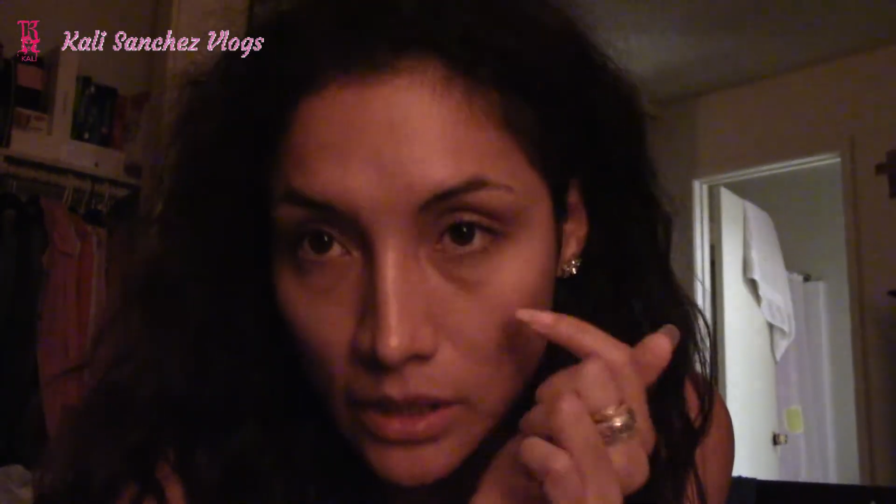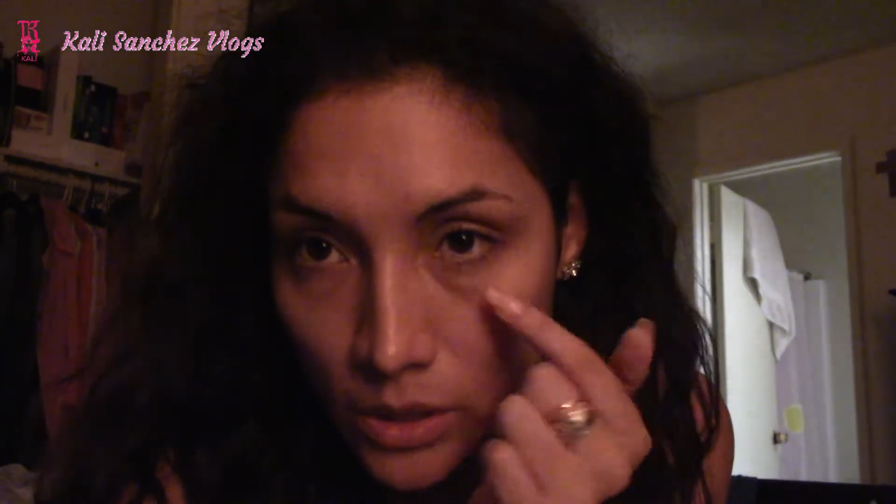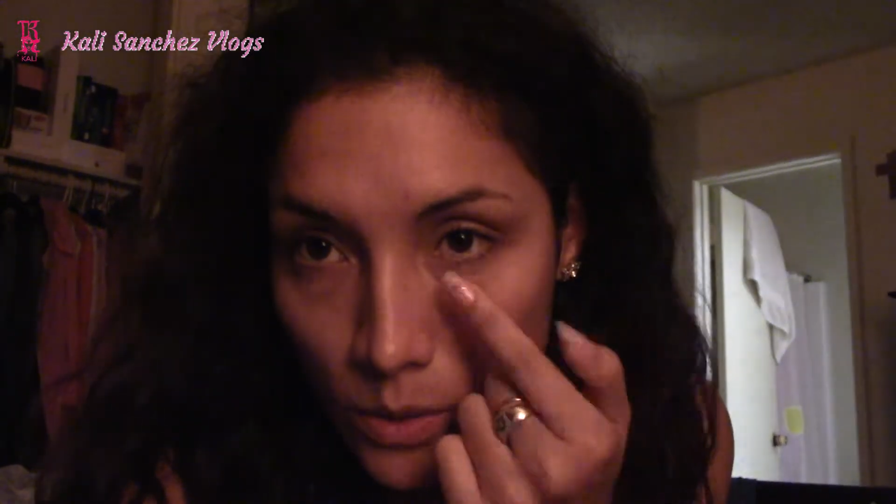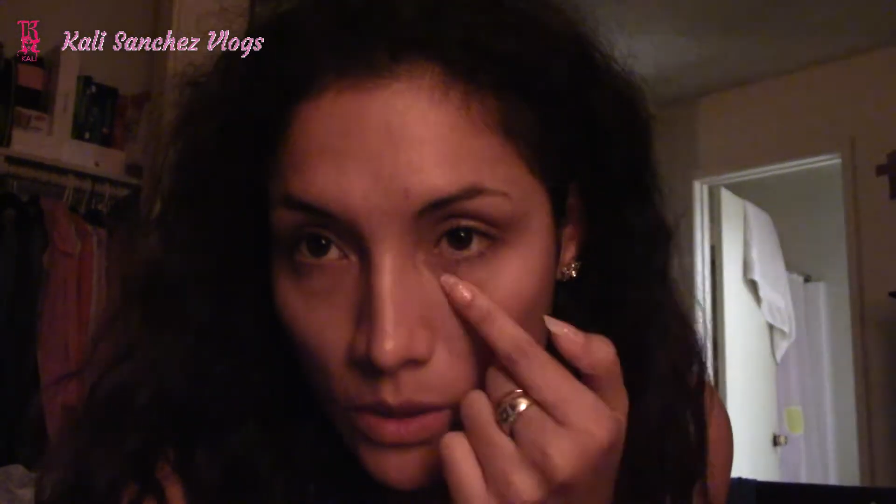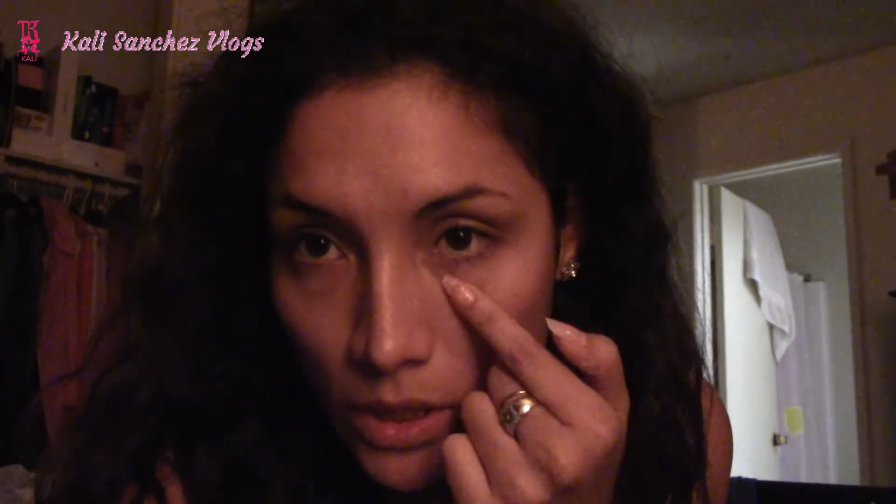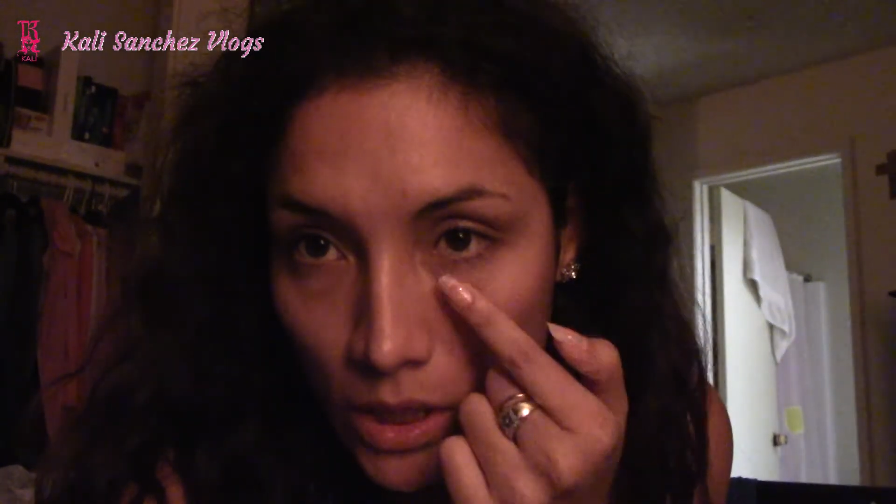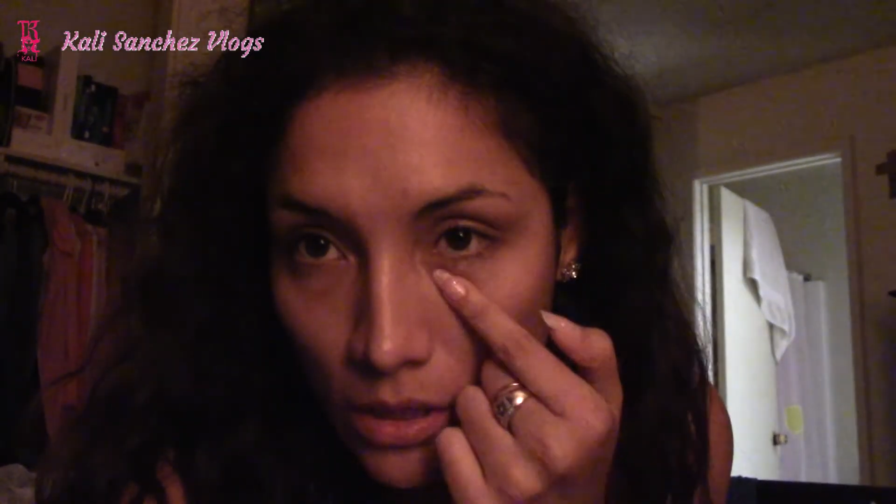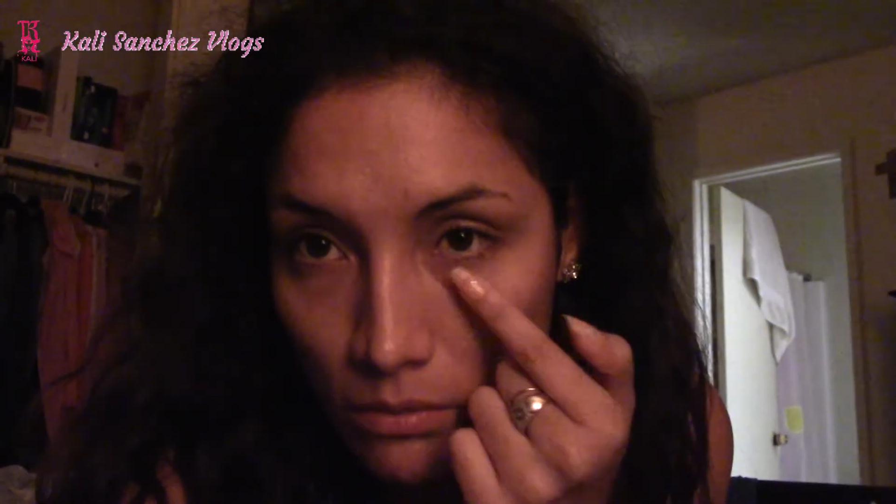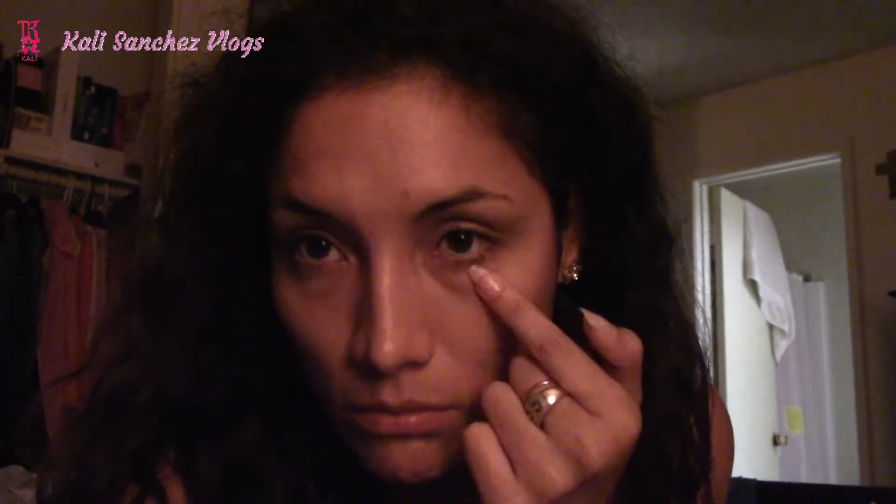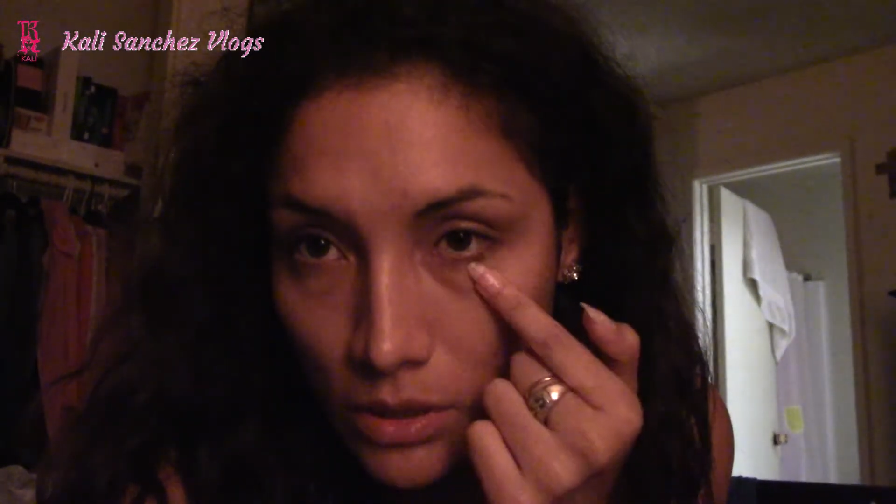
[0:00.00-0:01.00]
I do need
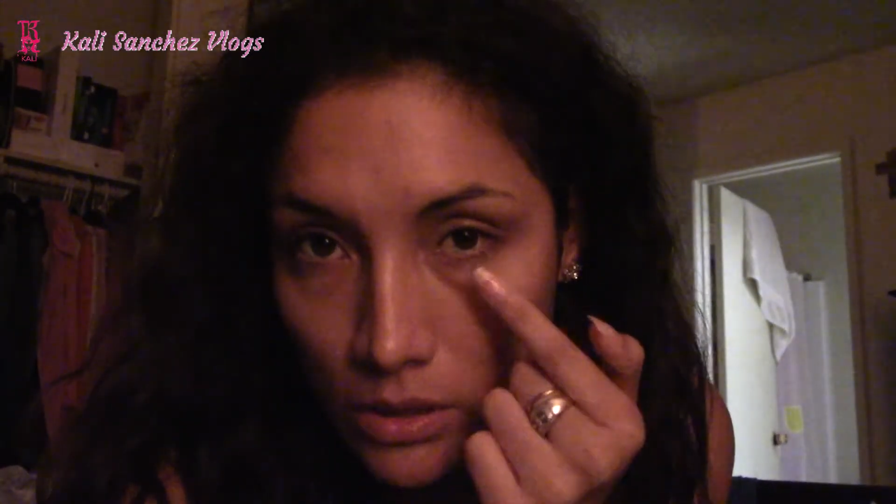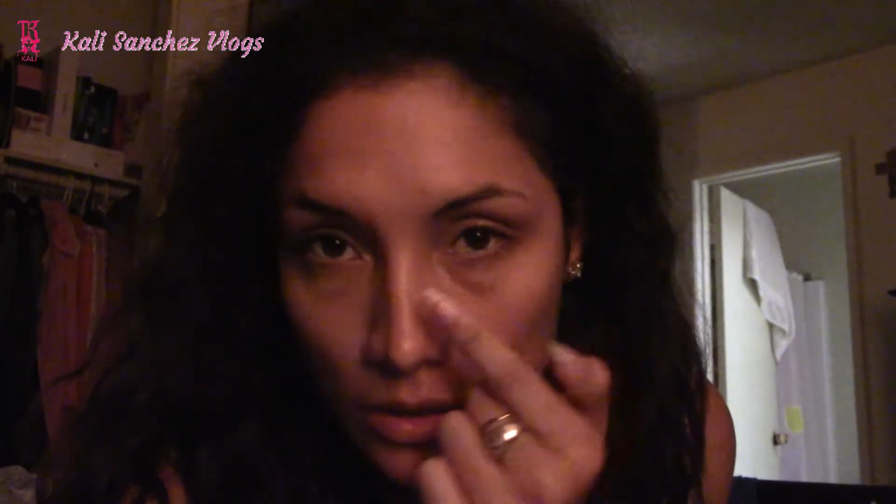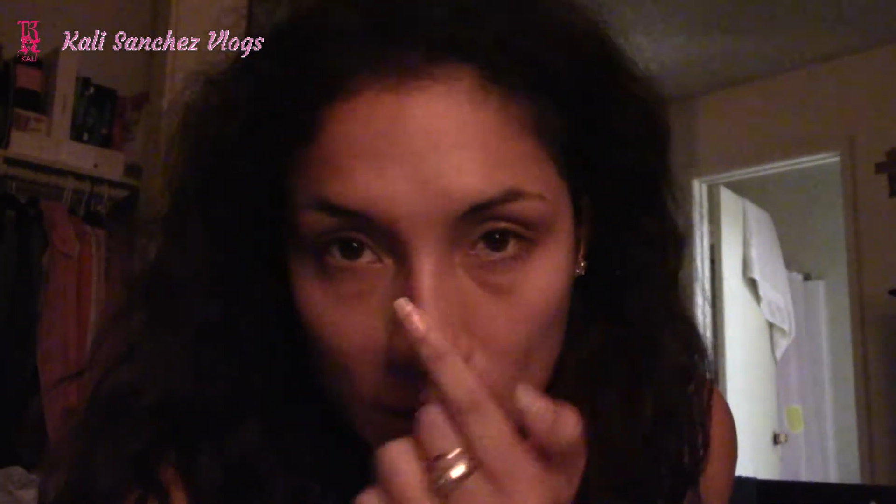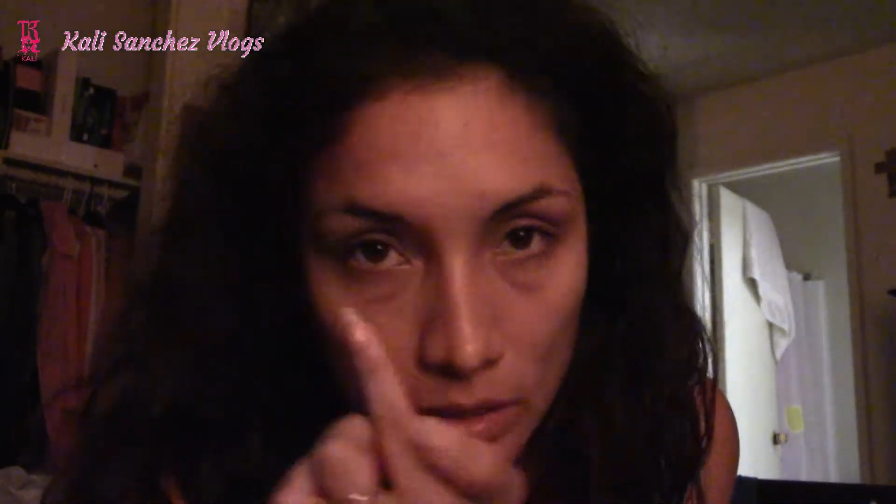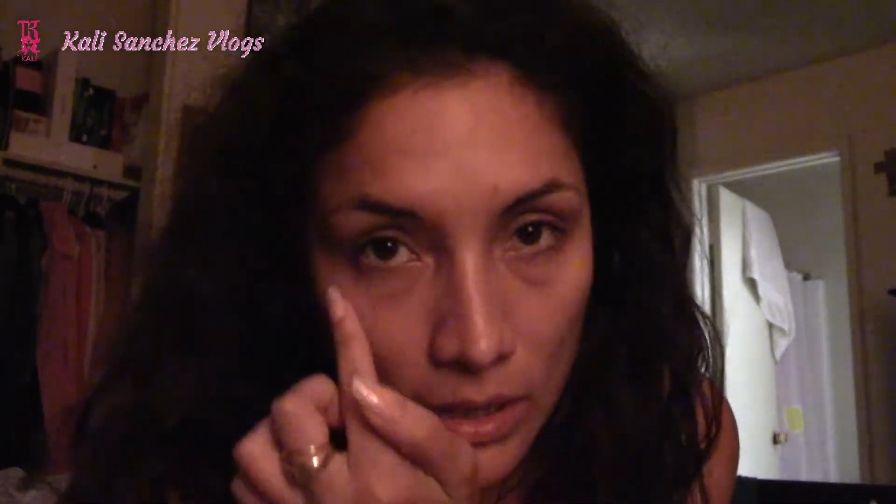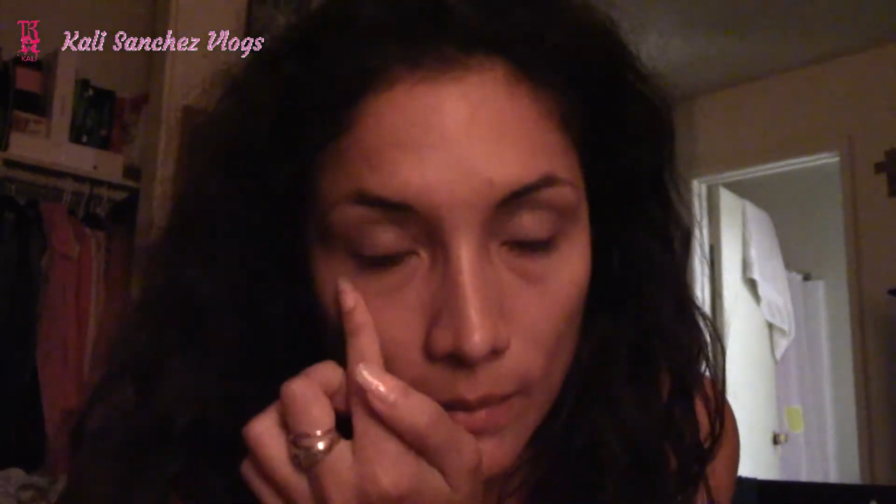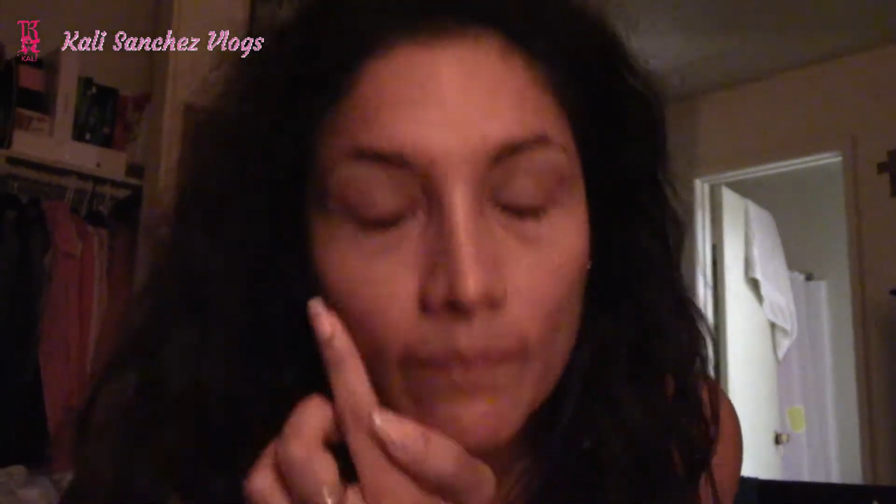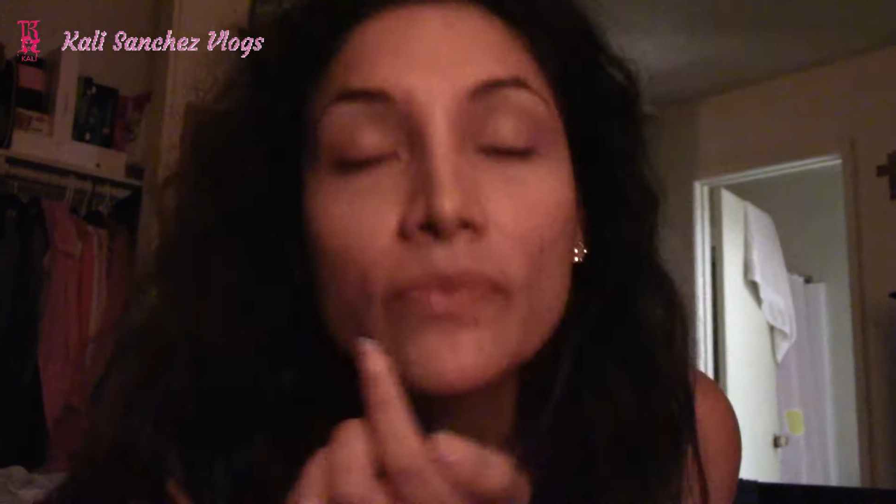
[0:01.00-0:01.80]
them, as you can see.